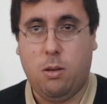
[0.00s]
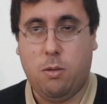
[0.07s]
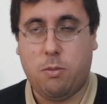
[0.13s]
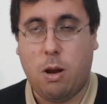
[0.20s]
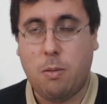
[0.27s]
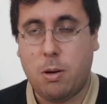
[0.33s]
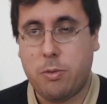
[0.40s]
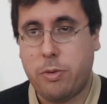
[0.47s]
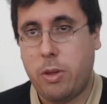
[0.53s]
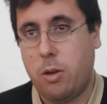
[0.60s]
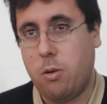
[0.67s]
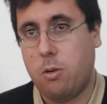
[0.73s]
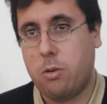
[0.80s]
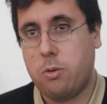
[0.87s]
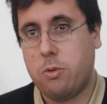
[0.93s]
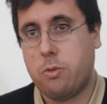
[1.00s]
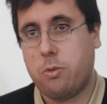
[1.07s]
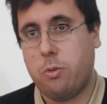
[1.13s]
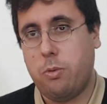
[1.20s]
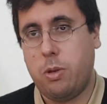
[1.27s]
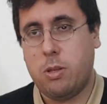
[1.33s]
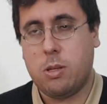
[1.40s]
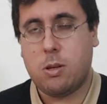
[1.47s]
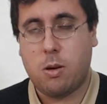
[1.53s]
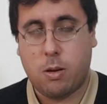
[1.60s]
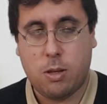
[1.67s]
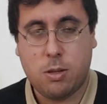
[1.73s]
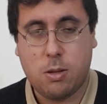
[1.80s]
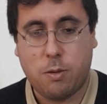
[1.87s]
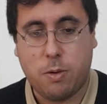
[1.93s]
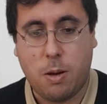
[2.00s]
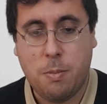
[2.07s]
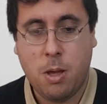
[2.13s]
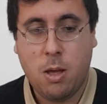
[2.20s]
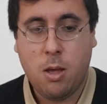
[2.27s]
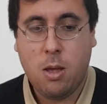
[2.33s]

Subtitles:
Ravelry or through Instagram.